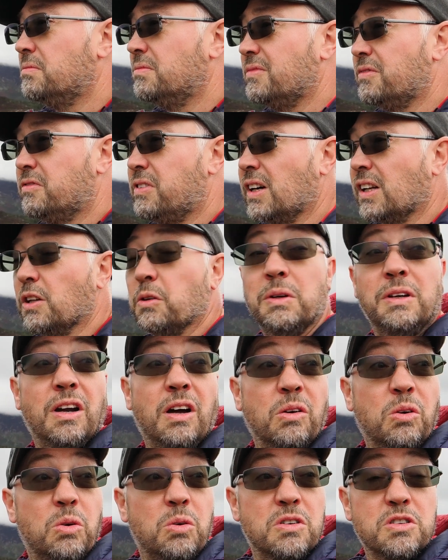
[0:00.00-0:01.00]
Frankly,
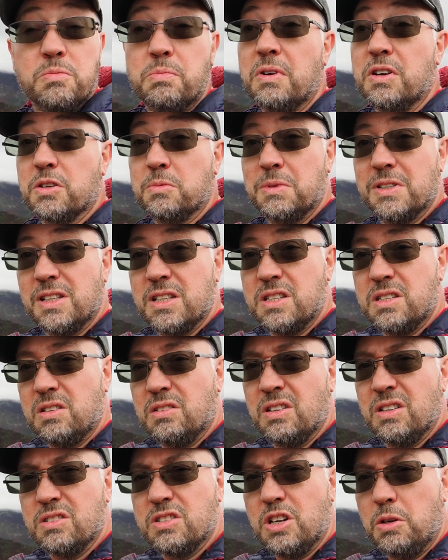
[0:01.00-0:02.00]
I'm quite surprised I'm actually
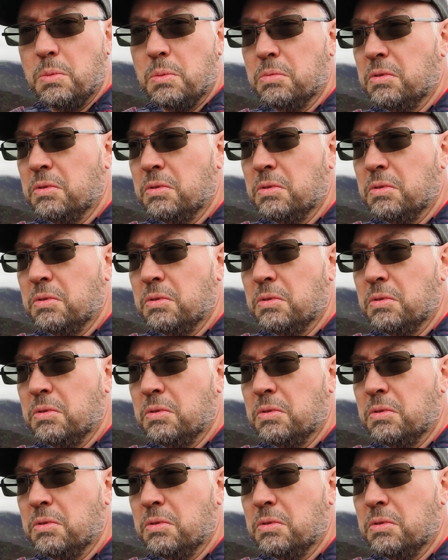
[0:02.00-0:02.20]
stood on top of